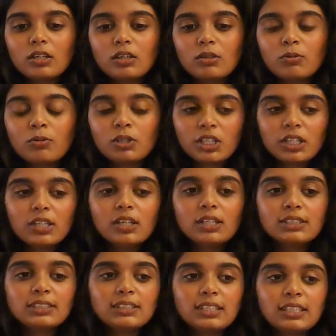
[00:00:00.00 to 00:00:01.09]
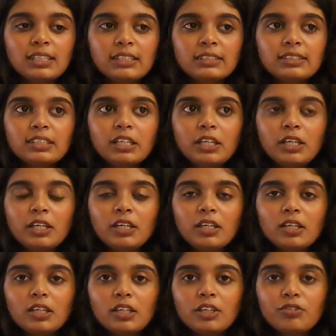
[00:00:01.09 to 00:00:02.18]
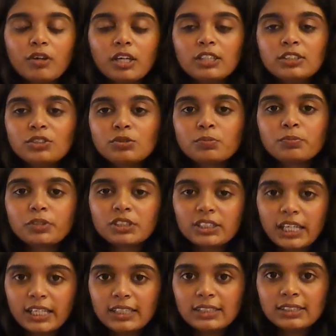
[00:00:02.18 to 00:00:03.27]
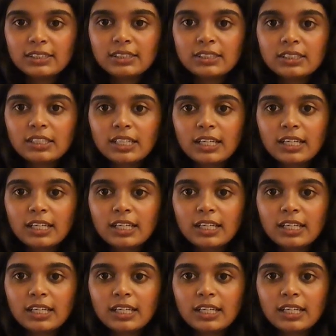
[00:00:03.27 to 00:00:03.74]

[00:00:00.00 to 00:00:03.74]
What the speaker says: what he does is he tries to present